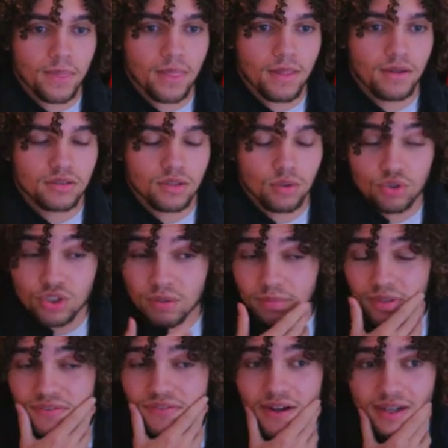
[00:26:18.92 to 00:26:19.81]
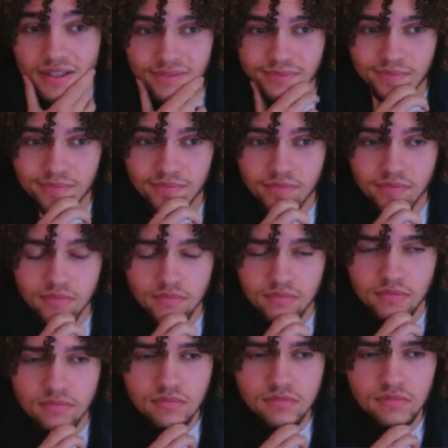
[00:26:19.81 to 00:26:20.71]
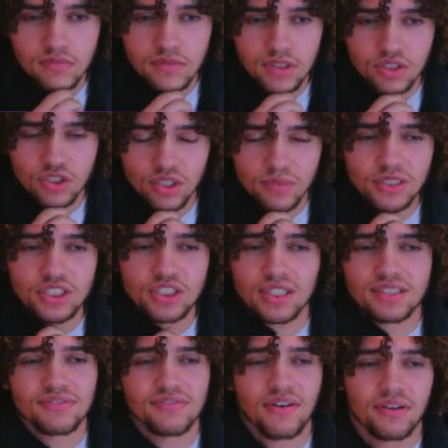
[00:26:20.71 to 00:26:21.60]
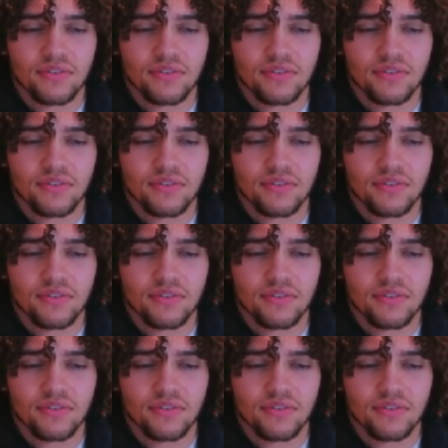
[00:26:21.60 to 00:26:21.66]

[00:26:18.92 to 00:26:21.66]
So we should be fine. Should be just fine